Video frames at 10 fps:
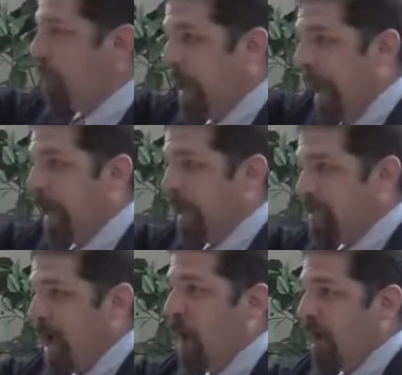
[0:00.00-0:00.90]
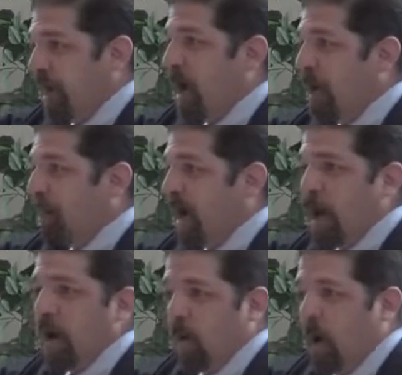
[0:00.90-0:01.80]
the man has now become
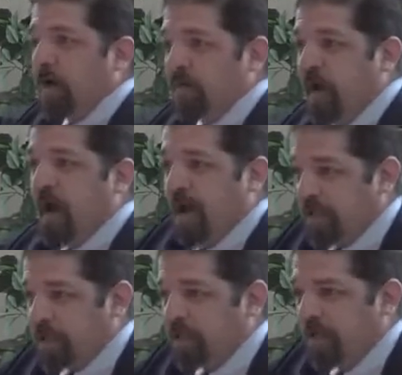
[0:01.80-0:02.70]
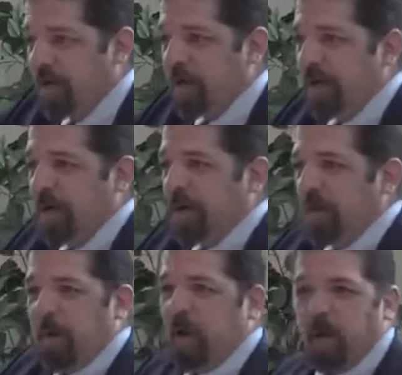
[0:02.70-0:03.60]
like one of us."
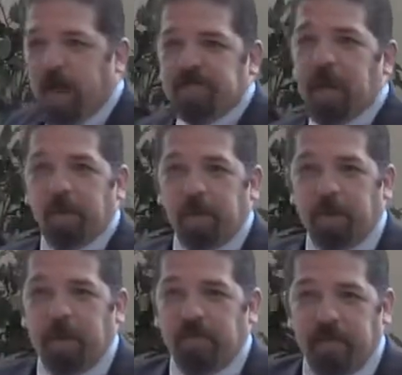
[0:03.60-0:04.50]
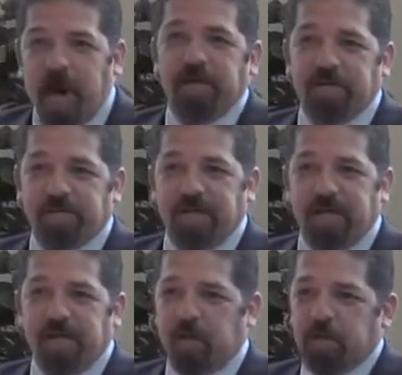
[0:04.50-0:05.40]
By the way, that's not a plural of
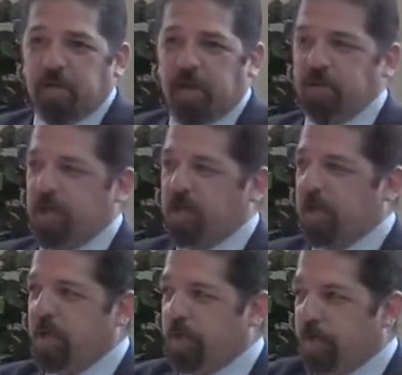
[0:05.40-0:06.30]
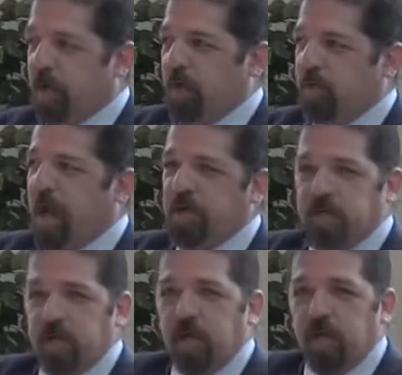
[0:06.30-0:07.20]
majesty. There's no such thing as a plural of
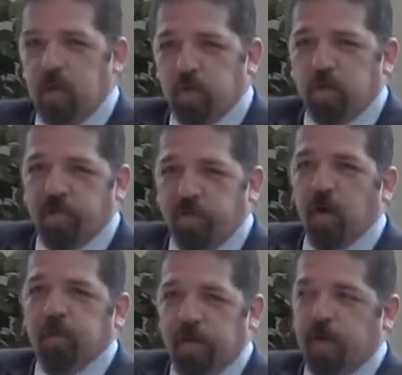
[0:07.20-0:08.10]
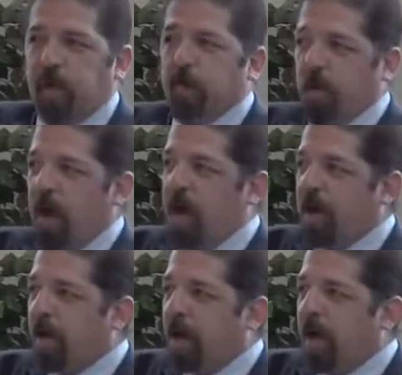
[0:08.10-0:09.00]
majesty being used with verbs in Hebrew,
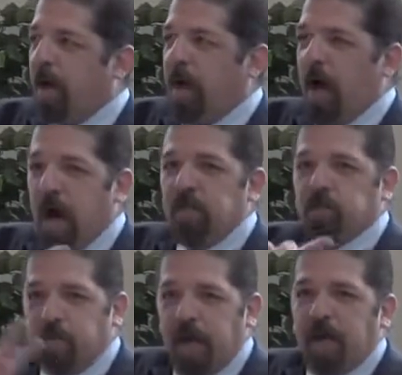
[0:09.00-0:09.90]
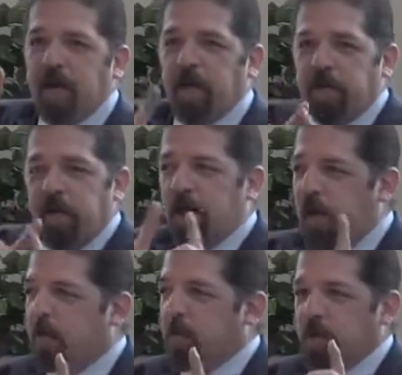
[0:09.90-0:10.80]
and "us make" in
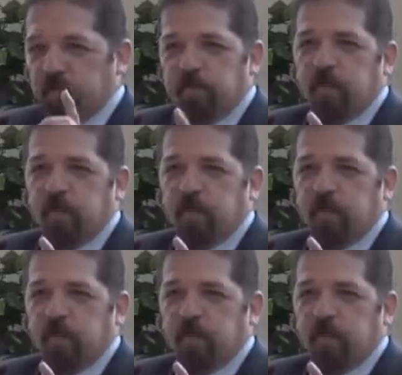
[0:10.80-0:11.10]
Hebrew is a